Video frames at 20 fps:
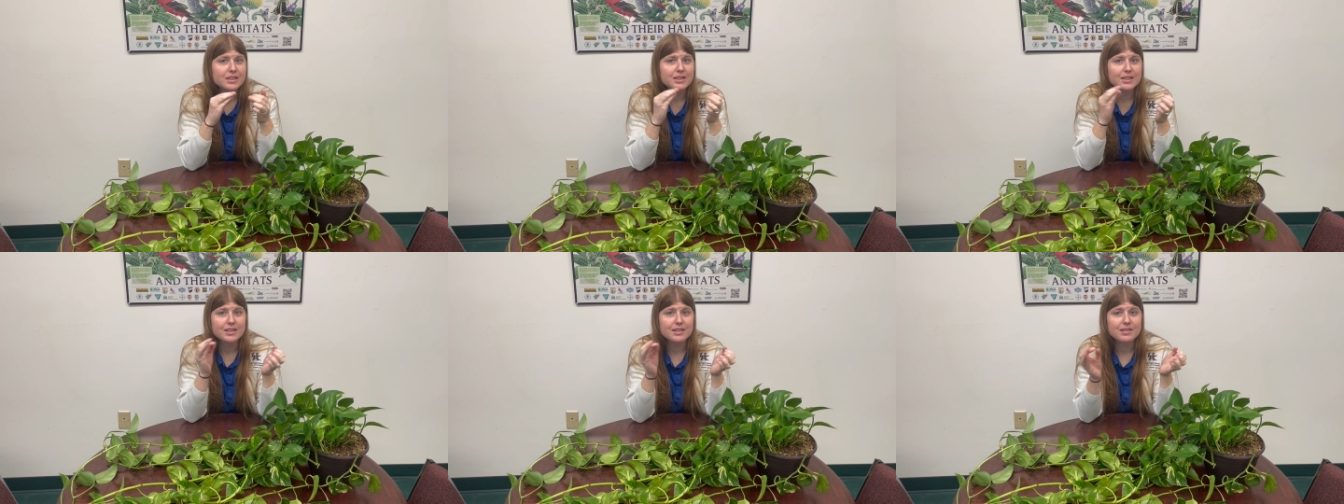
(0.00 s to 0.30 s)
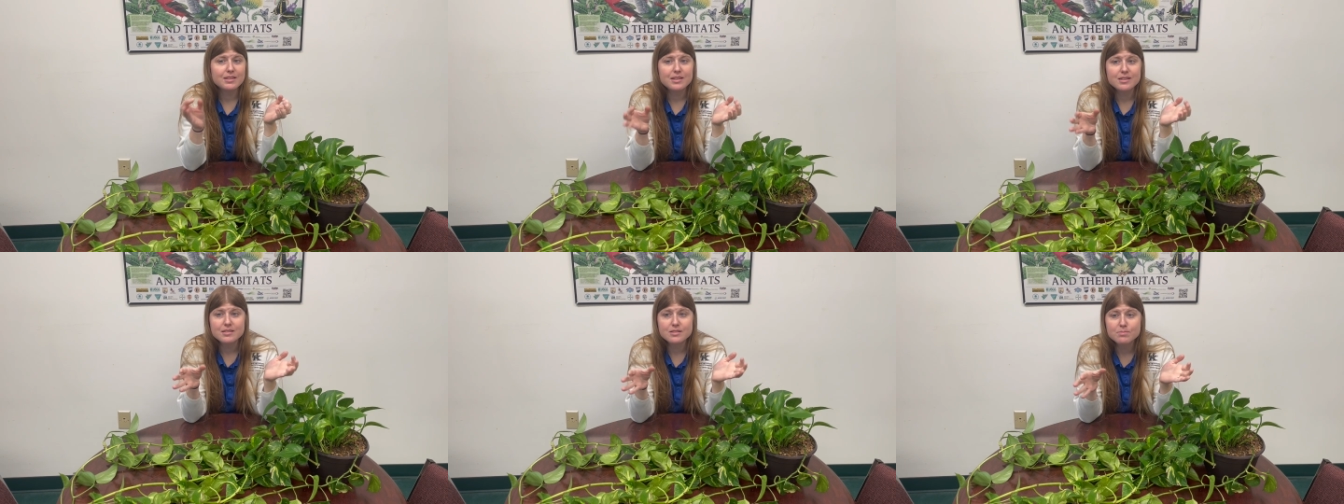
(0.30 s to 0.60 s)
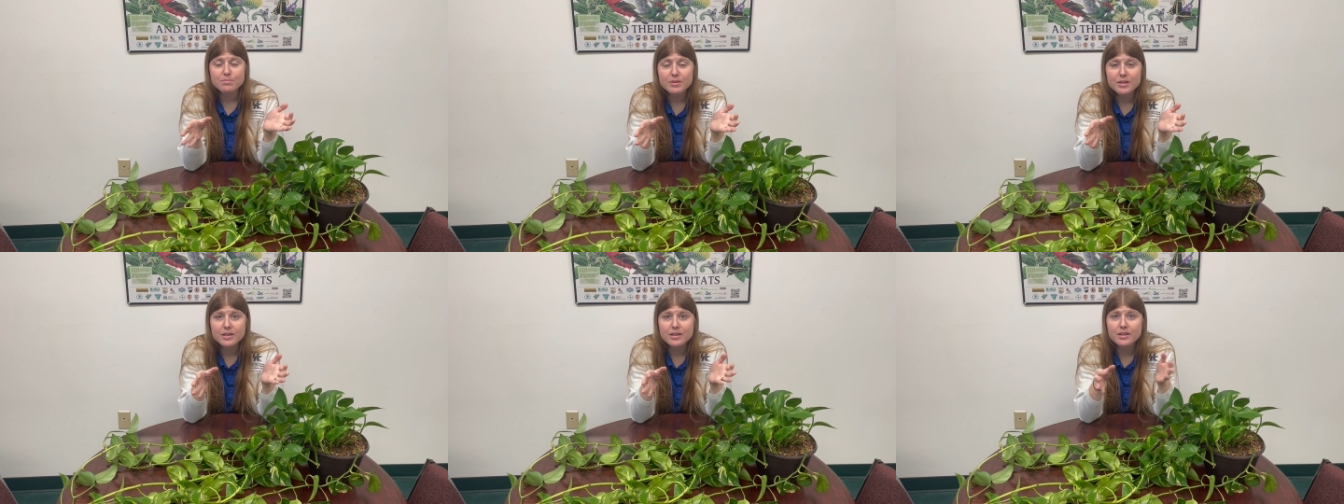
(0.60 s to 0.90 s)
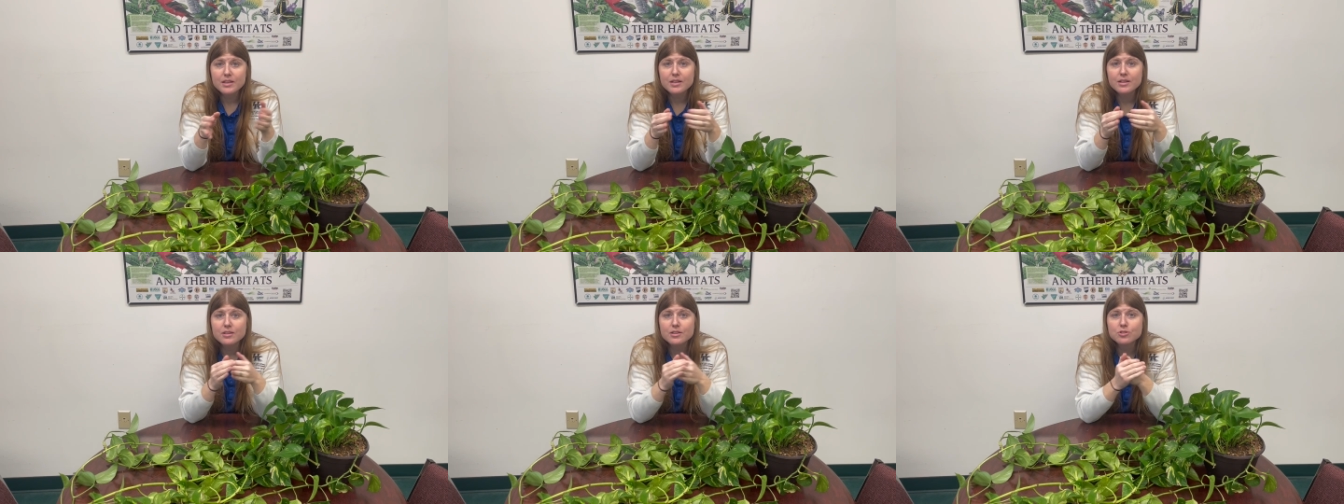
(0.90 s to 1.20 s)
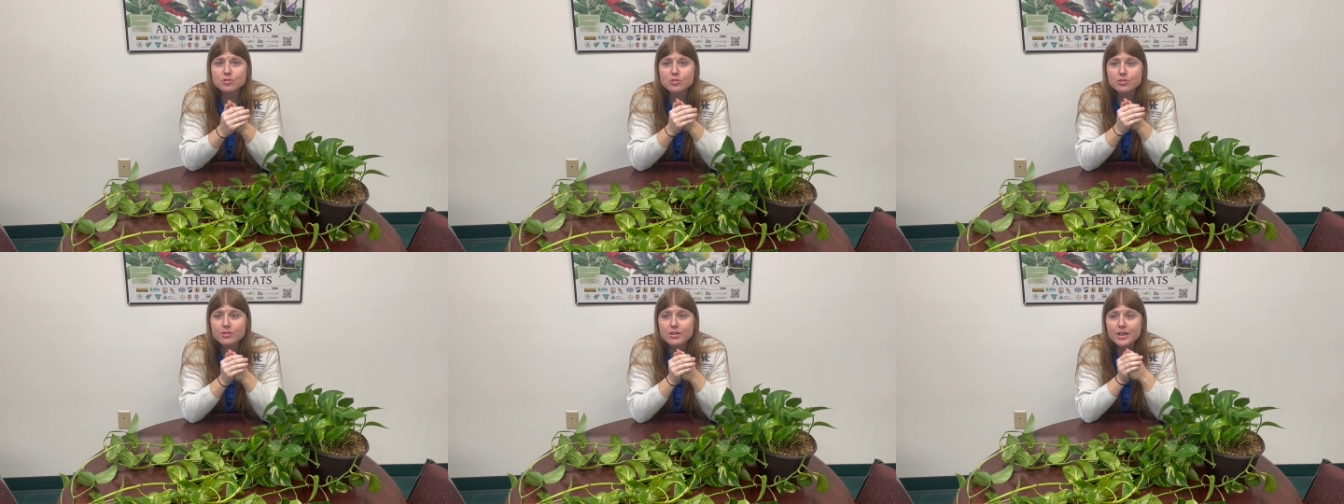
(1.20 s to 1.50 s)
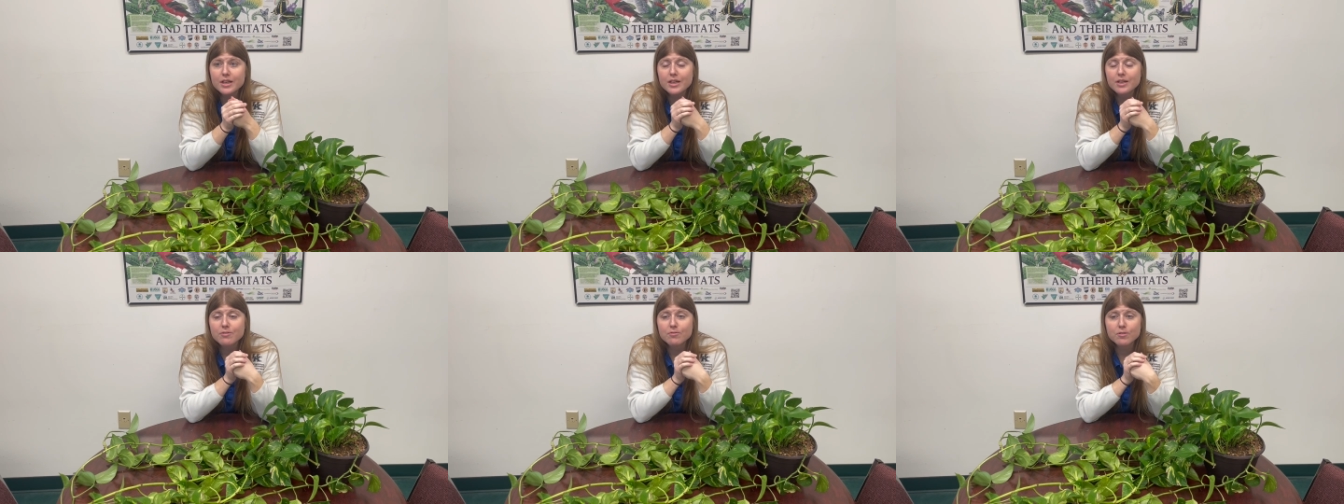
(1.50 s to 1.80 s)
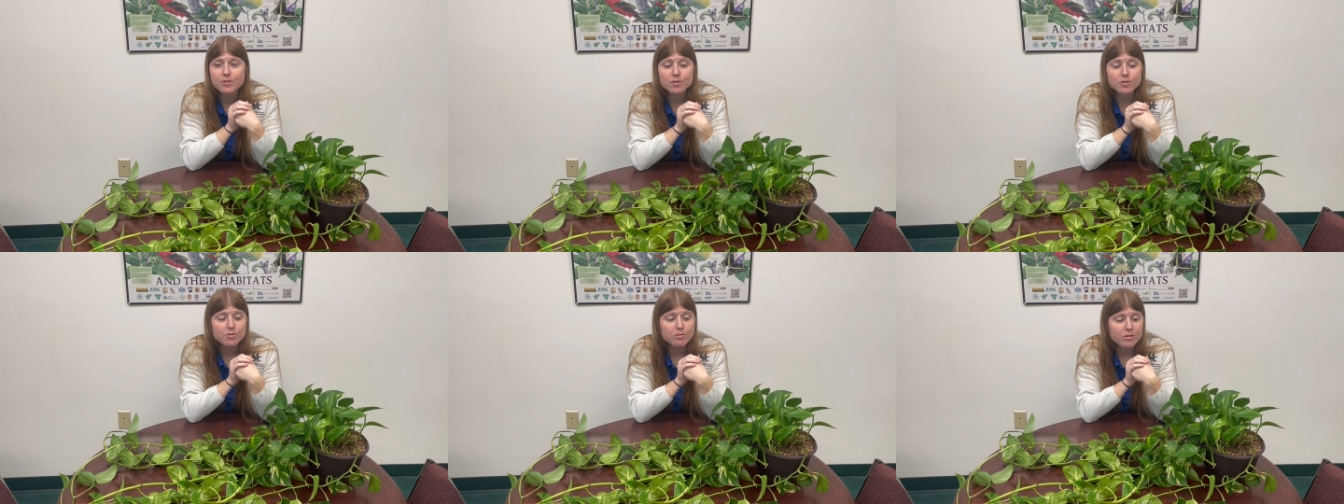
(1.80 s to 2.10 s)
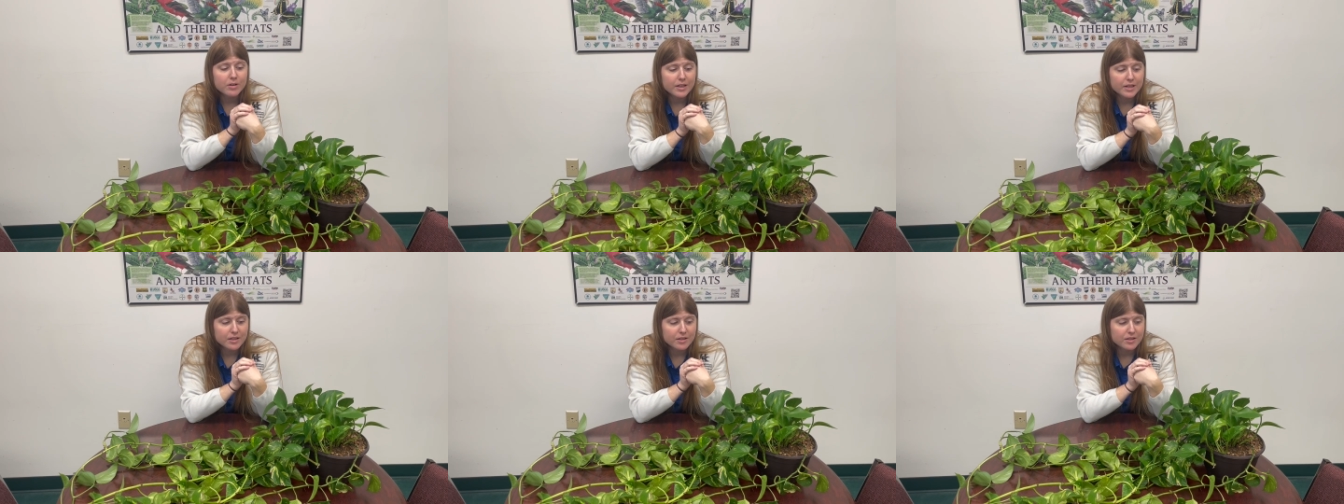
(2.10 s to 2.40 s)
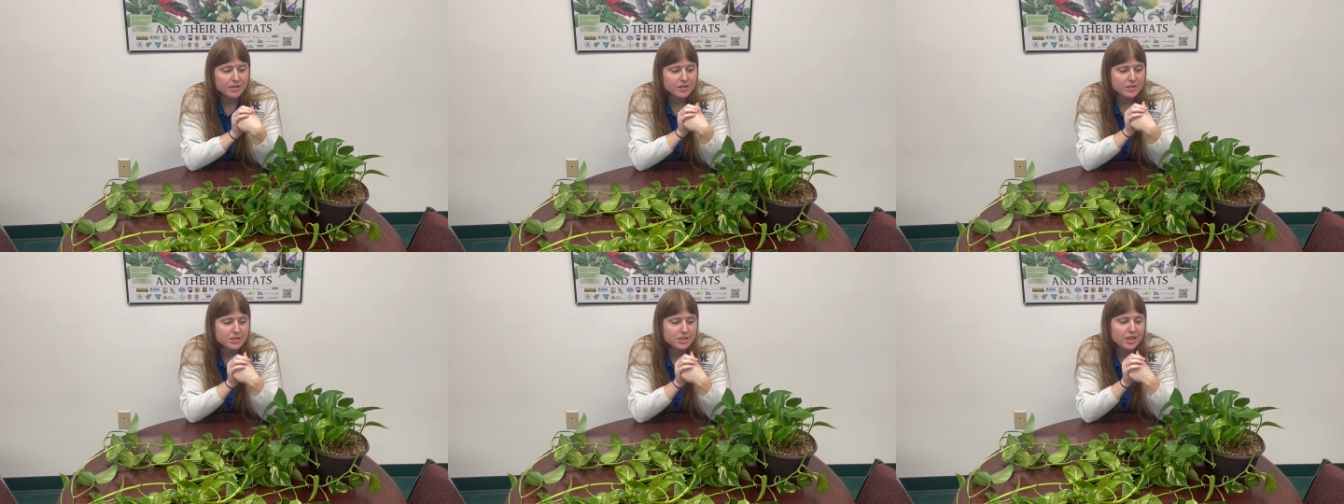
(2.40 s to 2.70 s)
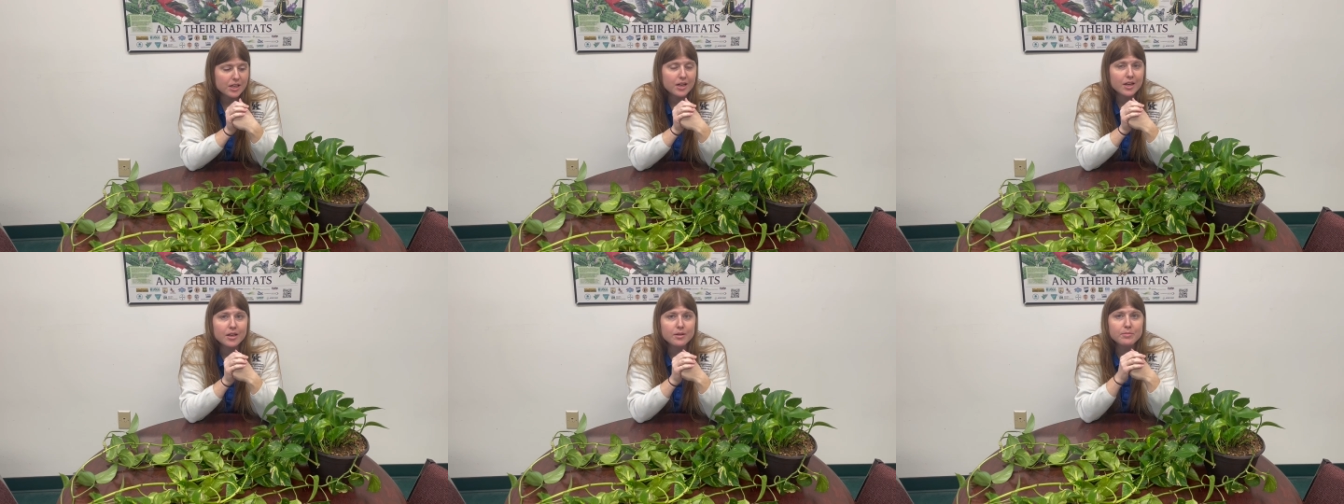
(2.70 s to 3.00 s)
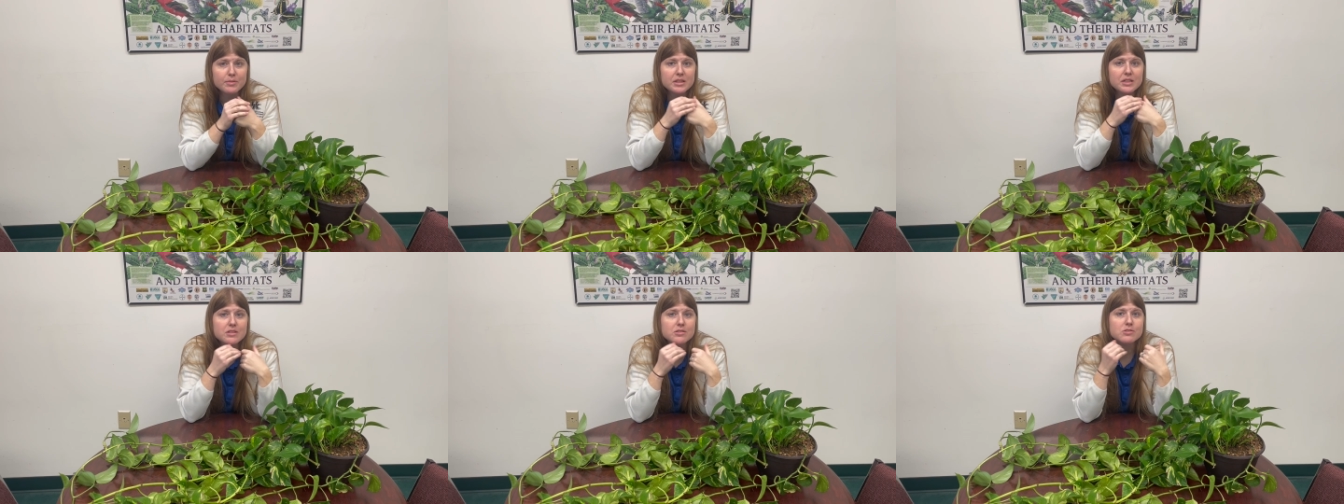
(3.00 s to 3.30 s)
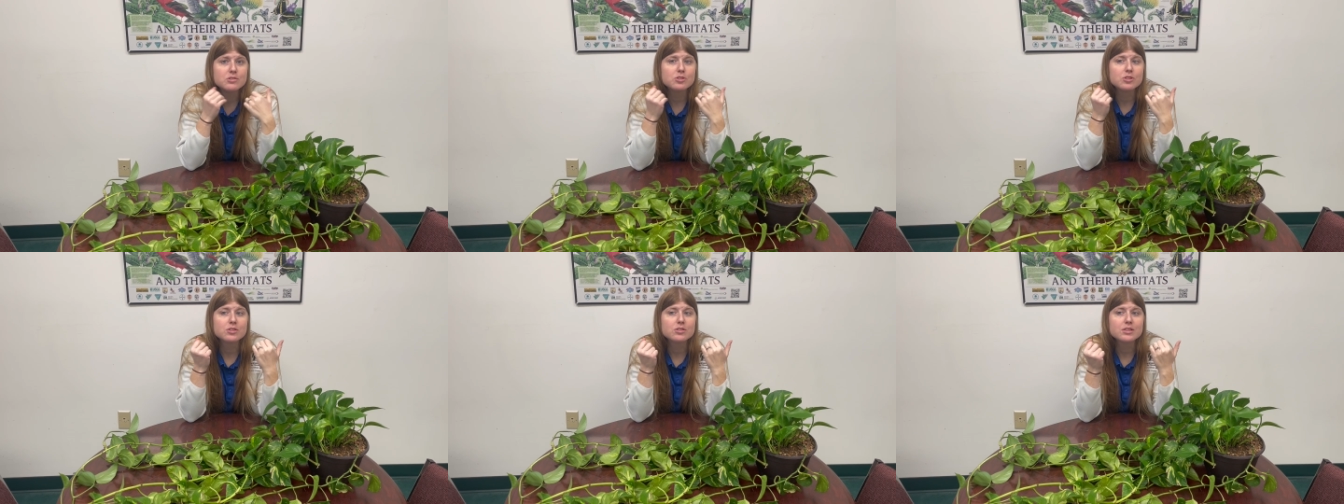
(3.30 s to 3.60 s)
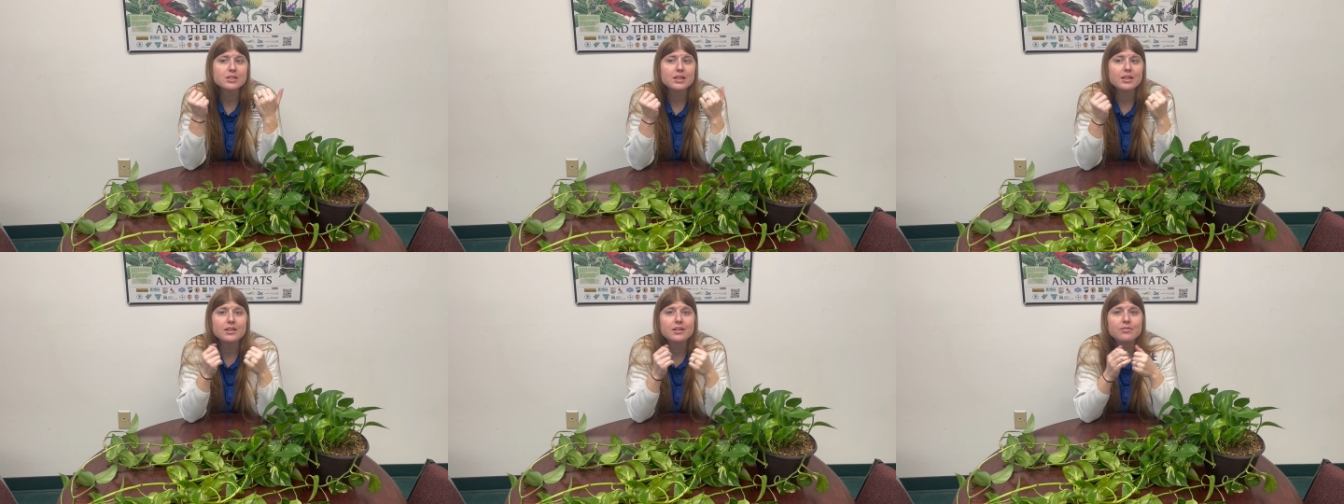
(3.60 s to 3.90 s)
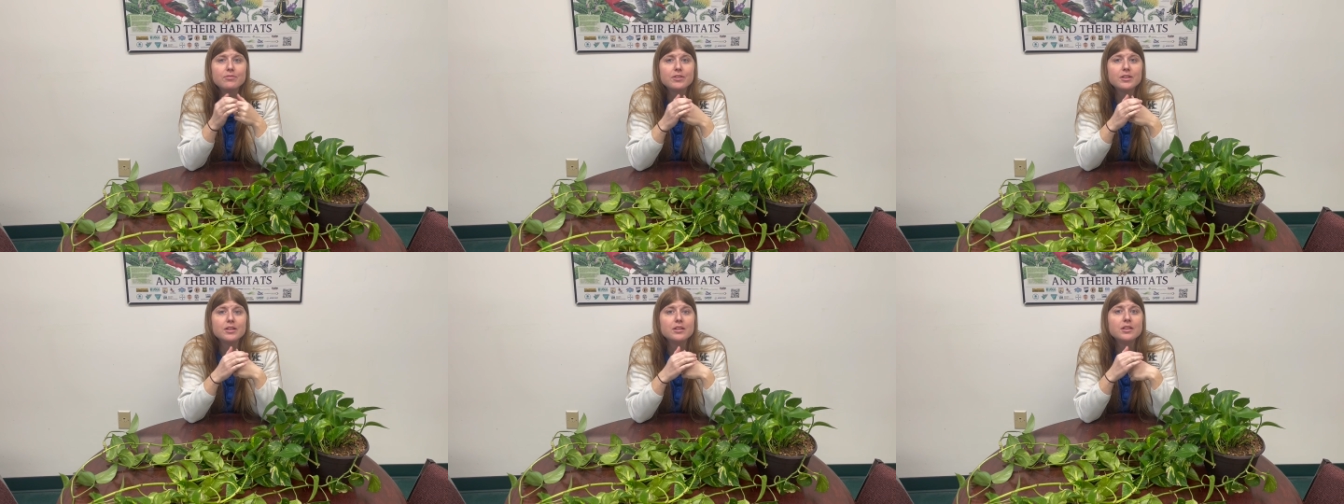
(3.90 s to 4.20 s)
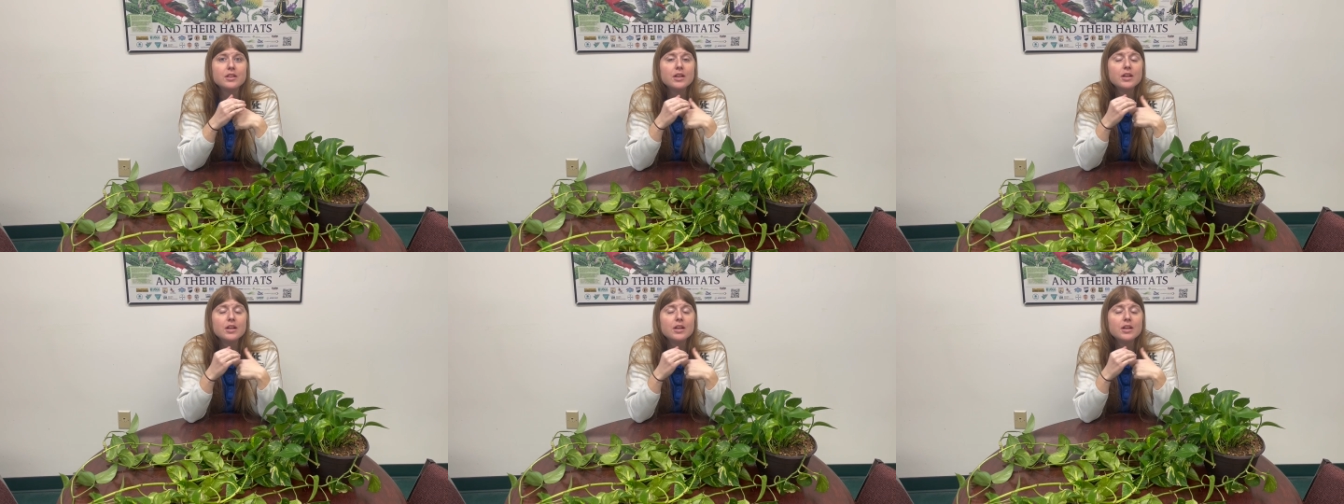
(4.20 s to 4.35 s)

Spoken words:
that has been in the trade for quite a long time and is just kind of a